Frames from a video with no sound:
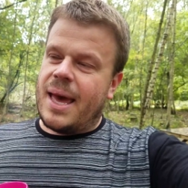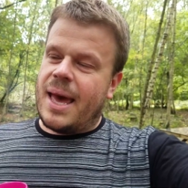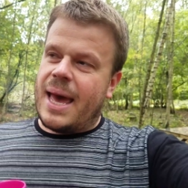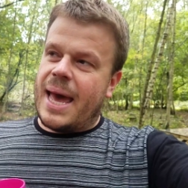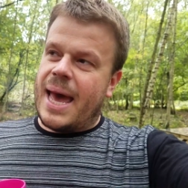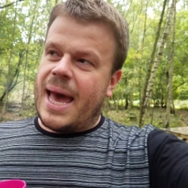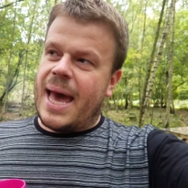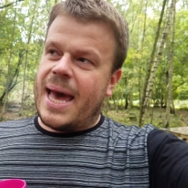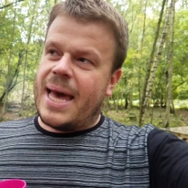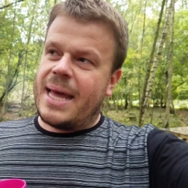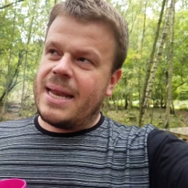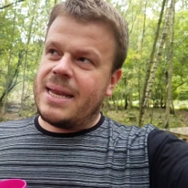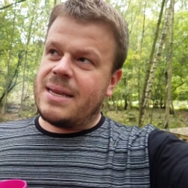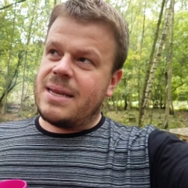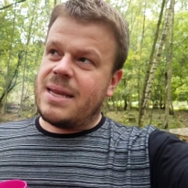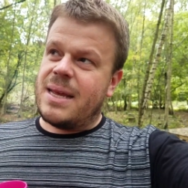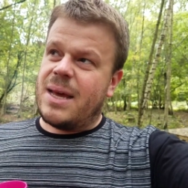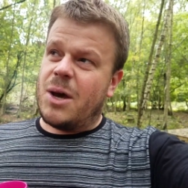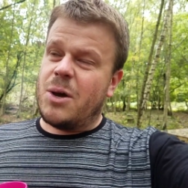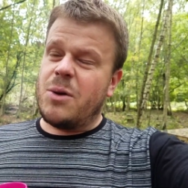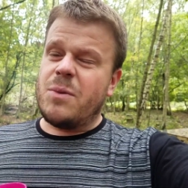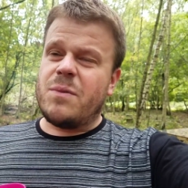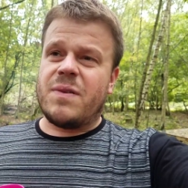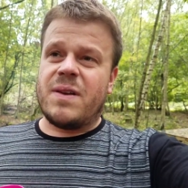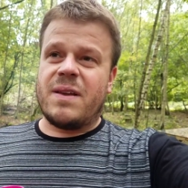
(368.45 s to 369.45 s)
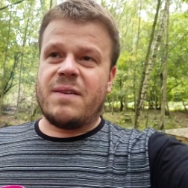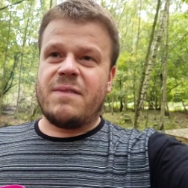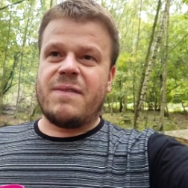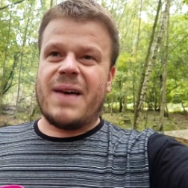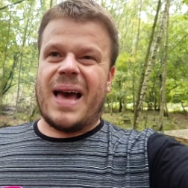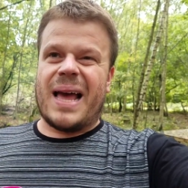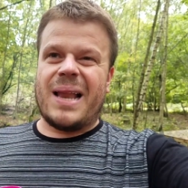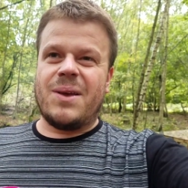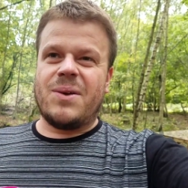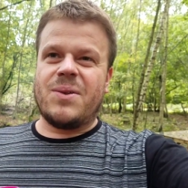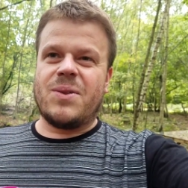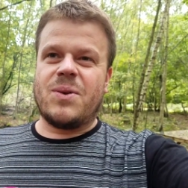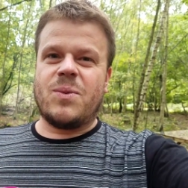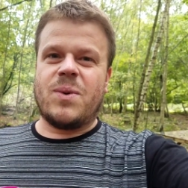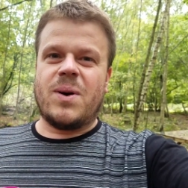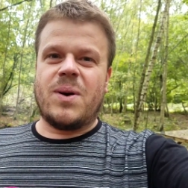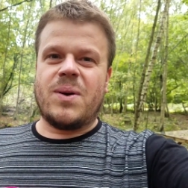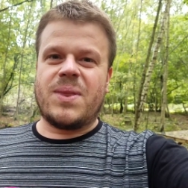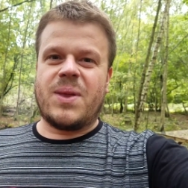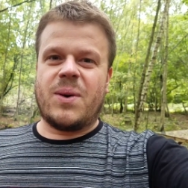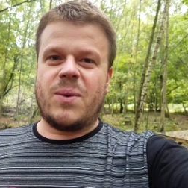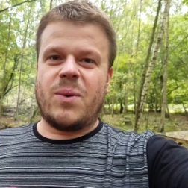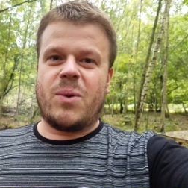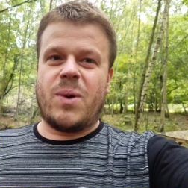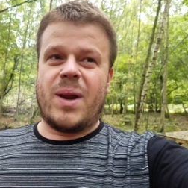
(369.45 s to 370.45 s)
and hopefully value the
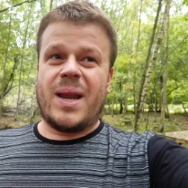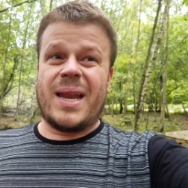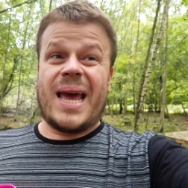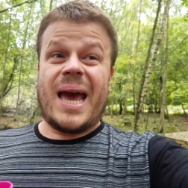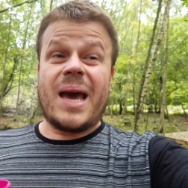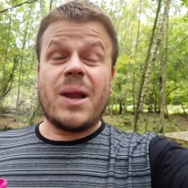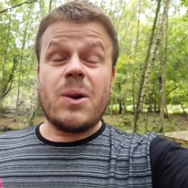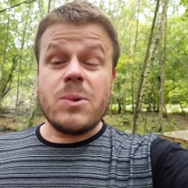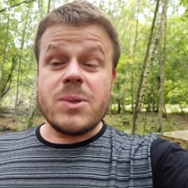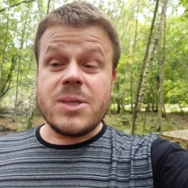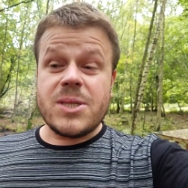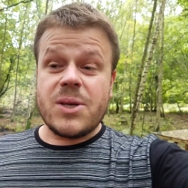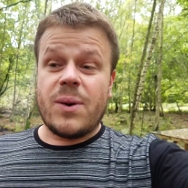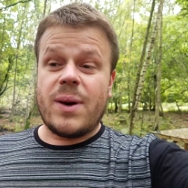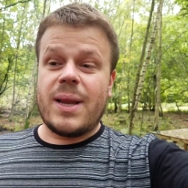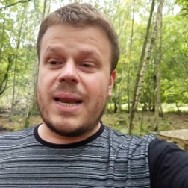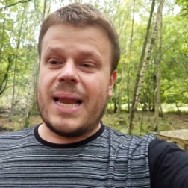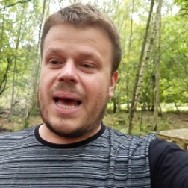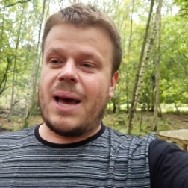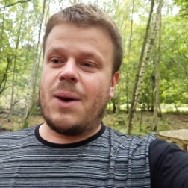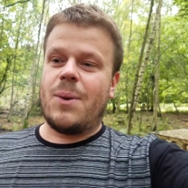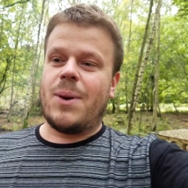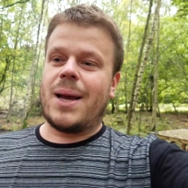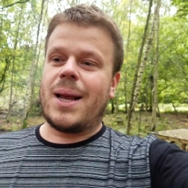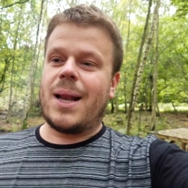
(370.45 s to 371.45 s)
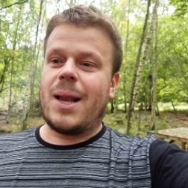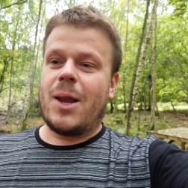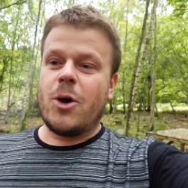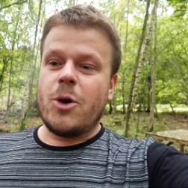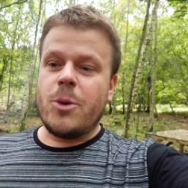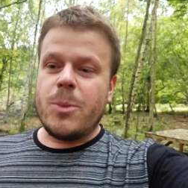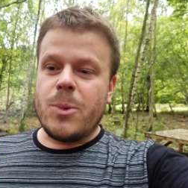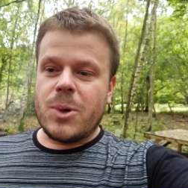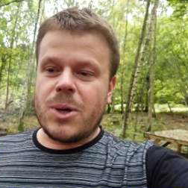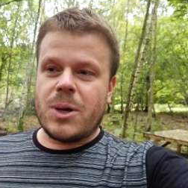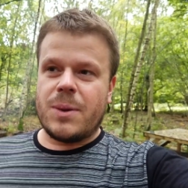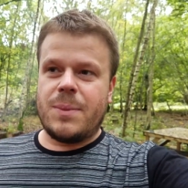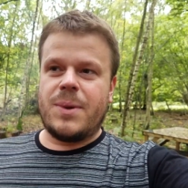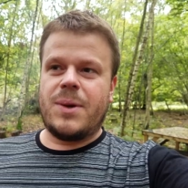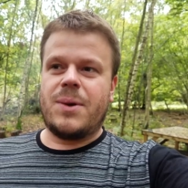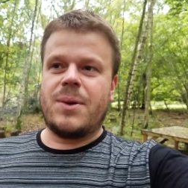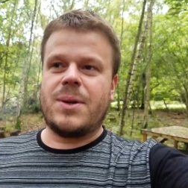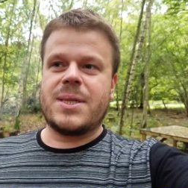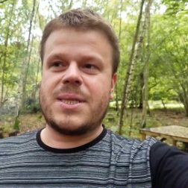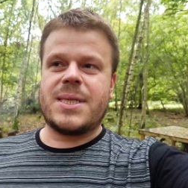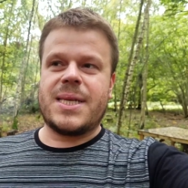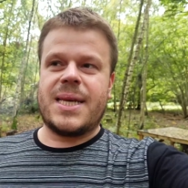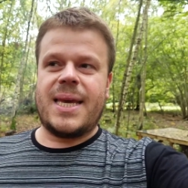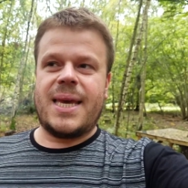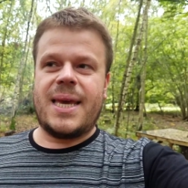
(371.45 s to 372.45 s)
world that we're in, and also allow a global
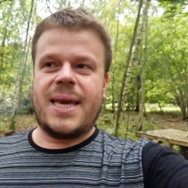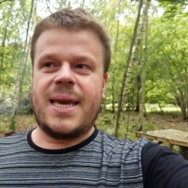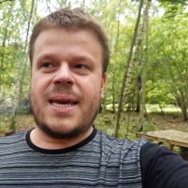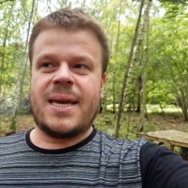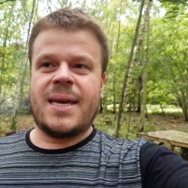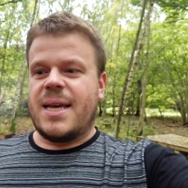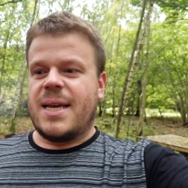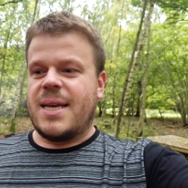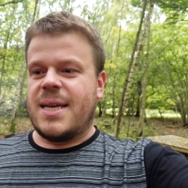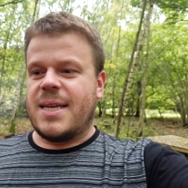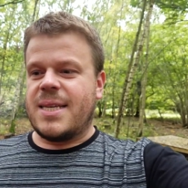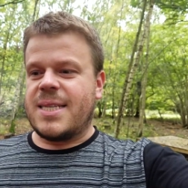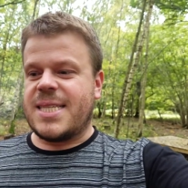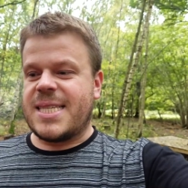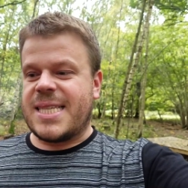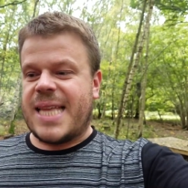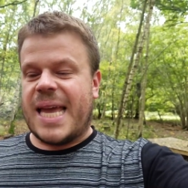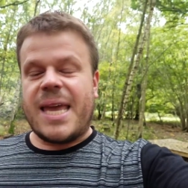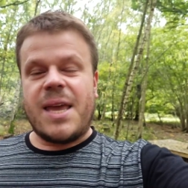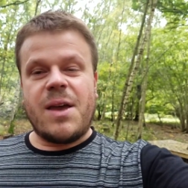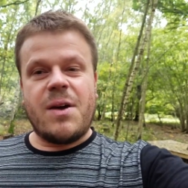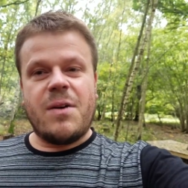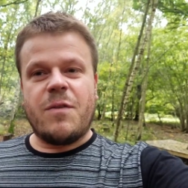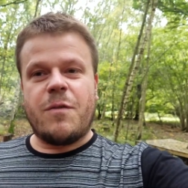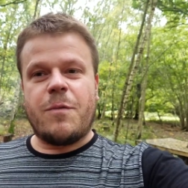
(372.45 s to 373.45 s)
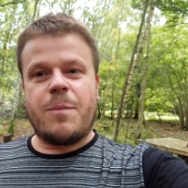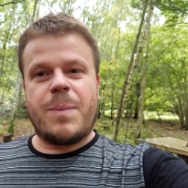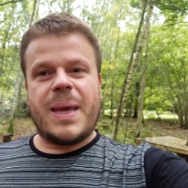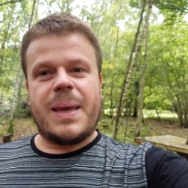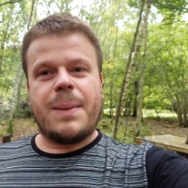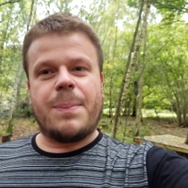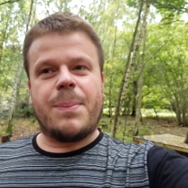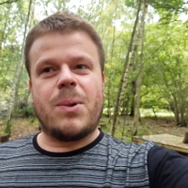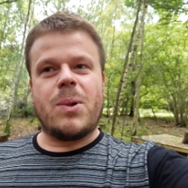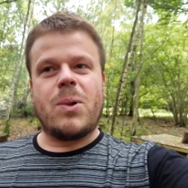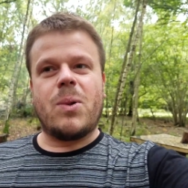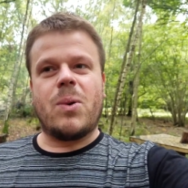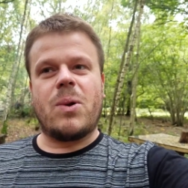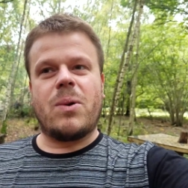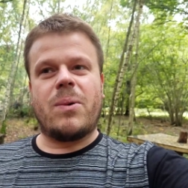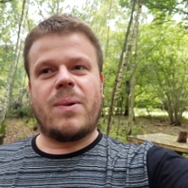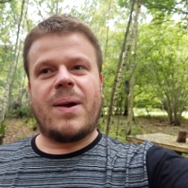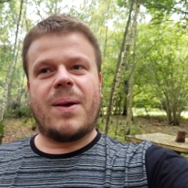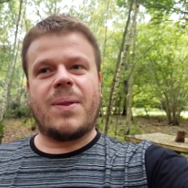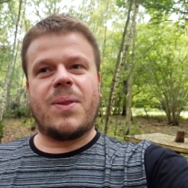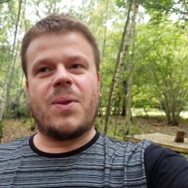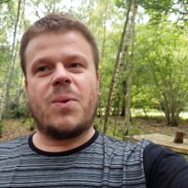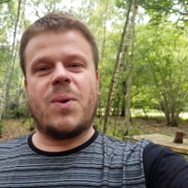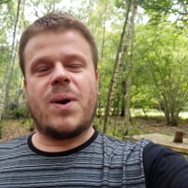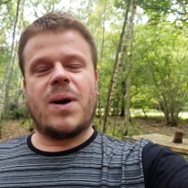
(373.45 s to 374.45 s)
community, a state of people all
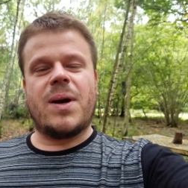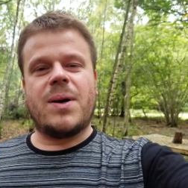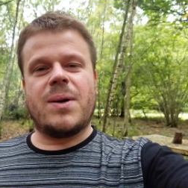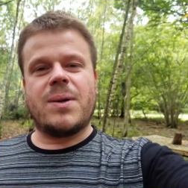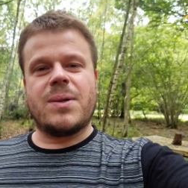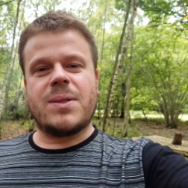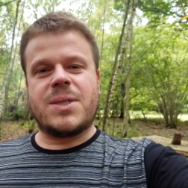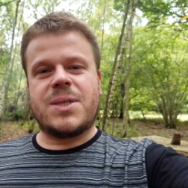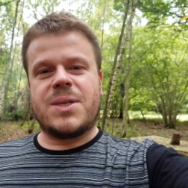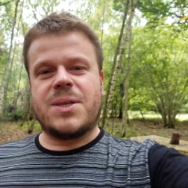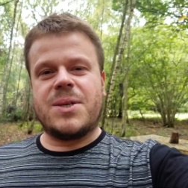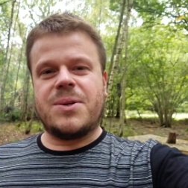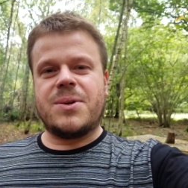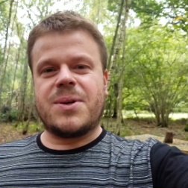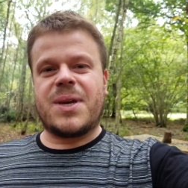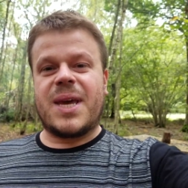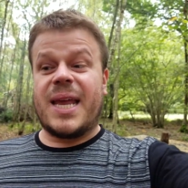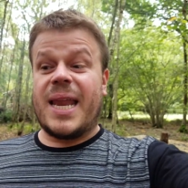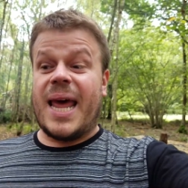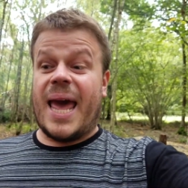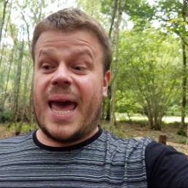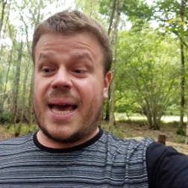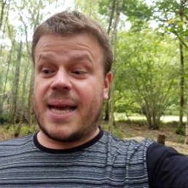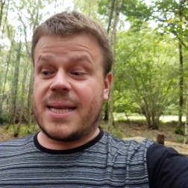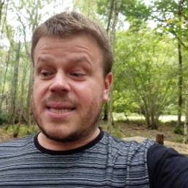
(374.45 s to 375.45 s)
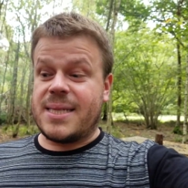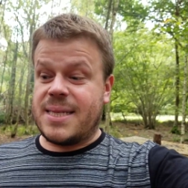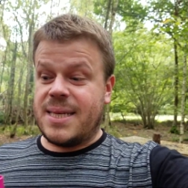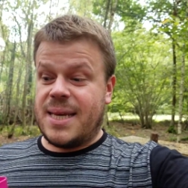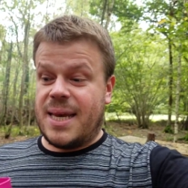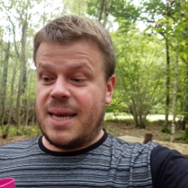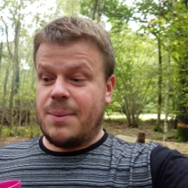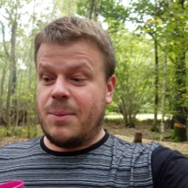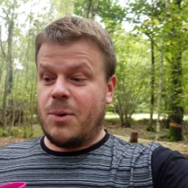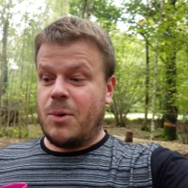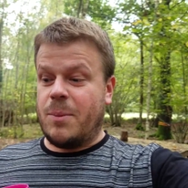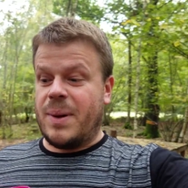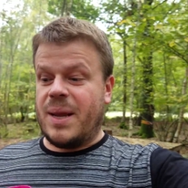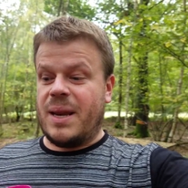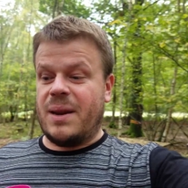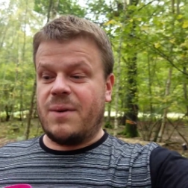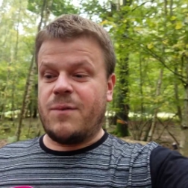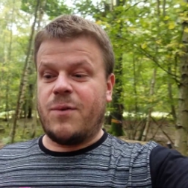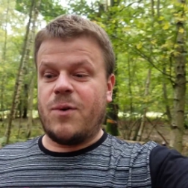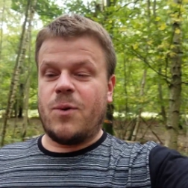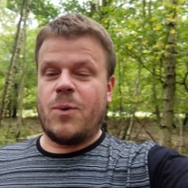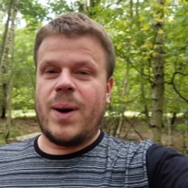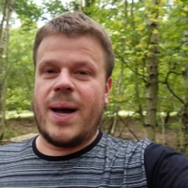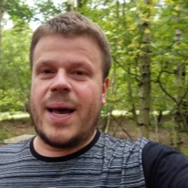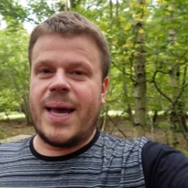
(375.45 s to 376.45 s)
around the world to connect in more
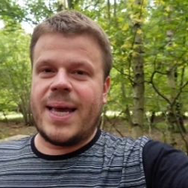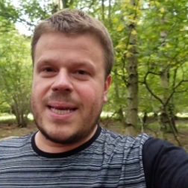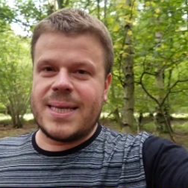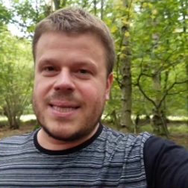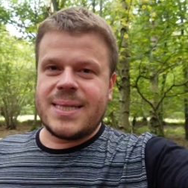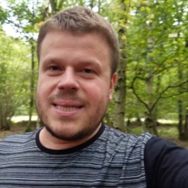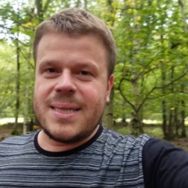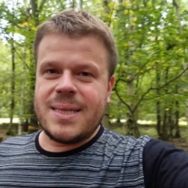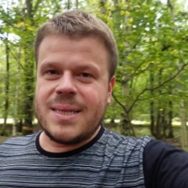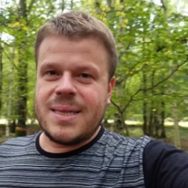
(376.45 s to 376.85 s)
meaningful ways.